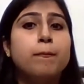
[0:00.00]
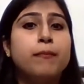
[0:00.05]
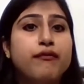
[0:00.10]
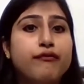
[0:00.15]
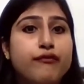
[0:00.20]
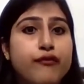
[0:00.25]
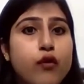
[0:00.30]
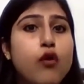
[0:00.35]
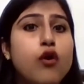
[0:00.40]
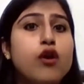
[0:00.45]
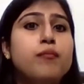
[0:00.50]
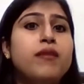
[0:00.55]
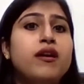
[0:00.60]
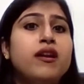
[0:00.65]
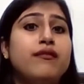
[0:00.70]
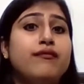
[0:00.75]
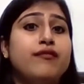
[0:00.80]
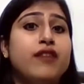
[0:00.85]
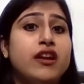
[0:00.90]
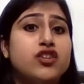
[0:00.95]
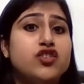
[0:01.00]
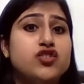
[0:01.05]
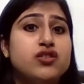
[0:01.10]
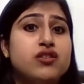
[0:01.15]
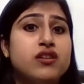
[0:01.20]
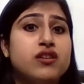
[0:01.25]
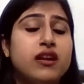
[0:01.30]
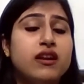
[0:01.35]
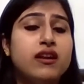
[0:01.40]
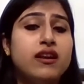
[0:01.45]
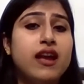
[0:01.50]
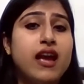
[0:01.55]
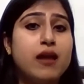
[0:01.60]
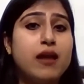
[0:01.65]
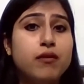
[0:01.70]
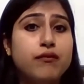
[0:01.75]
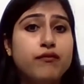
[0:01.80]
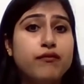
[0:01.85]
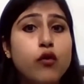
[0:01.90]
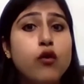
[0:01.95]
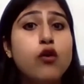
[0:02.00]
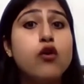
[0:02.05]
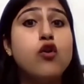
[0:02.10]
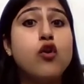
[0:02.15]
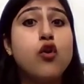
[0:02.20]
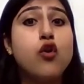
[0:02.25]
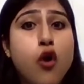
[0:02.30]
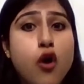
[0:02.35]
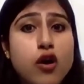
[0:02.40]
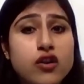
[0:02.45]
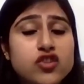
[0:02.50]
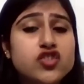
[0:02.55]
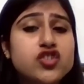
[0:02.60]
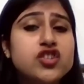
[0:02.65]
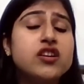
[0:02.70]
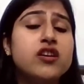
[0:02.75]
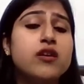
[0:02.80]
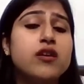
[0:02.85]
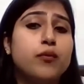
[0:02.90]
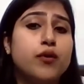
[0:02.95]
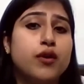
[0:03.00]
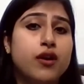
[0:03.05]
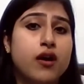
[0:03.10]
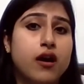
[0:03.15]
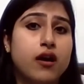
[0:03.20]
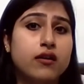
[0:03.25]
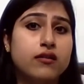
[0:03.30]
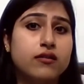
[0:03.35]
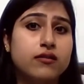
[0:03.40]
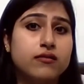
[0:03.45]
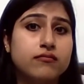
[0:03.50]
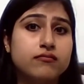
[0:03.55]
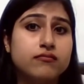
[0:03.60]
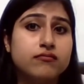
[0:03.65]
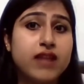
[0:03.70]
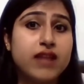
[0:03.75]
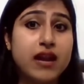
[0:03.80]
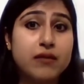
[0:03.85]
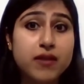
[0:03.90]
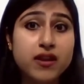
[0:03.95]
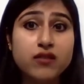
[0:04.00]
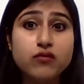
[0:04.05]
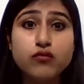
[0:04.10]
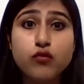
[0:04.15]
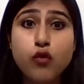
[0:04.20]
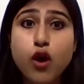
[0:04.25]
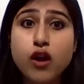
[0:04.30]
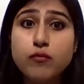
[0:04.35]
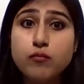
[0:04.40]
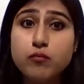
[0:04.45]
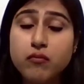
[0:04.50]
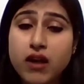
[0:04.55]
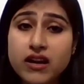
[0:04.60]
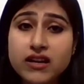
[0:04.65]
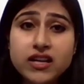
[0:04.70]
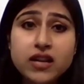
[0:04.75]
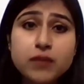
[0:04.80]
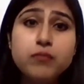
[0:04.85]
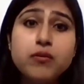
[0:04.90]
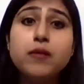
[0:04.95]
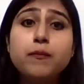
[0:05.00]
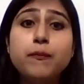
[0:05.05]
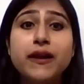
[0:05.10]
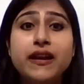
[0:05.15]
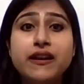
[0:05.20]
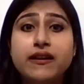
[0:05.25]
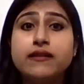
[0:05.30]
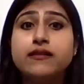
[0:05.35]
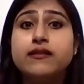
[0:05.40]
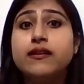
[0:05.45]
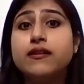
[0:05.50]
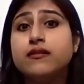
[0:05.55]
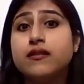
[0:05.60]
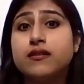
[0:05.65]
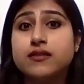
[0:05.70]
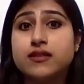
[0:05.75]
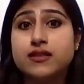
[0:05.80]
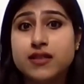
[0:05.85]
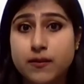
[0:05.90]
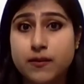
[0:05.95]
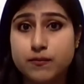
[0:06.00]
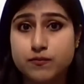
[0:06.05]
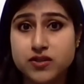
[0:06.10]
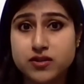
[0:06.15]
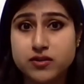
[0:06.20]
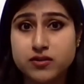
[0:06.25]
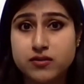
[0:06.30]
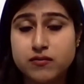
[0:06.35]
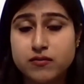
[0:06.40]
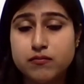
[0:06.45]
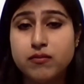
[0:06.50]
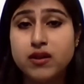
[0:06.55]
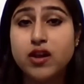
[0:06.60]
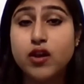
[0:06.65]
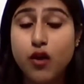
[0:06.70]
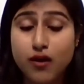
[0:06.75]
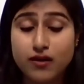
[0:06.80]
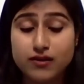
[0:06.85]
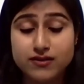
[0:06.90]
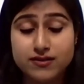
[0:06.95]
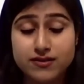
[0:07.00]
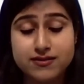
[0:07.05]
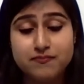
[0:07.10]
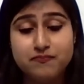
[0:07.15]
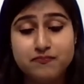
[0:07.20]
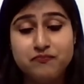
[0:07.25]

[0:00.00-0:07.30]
before manufacturing and before launching a product that may involve multiple patented concepts, because